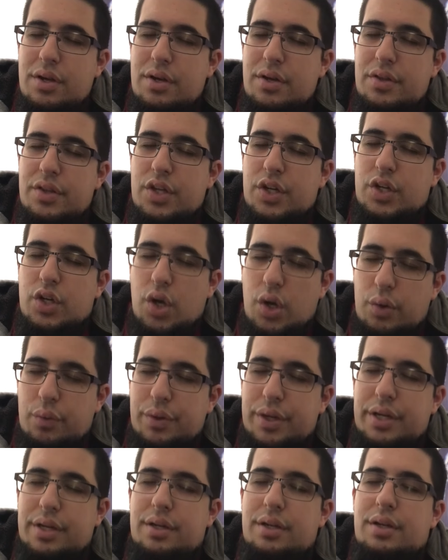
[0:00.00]
the
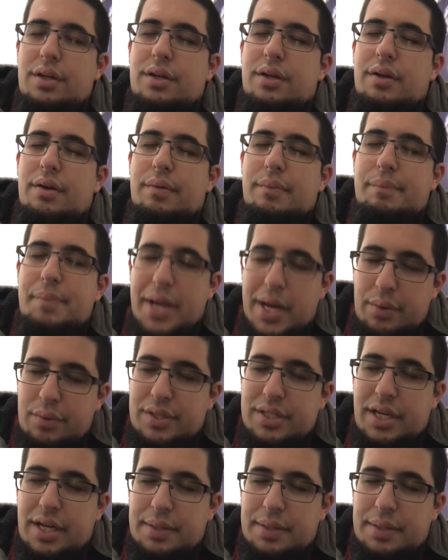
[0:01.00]
current paradigm.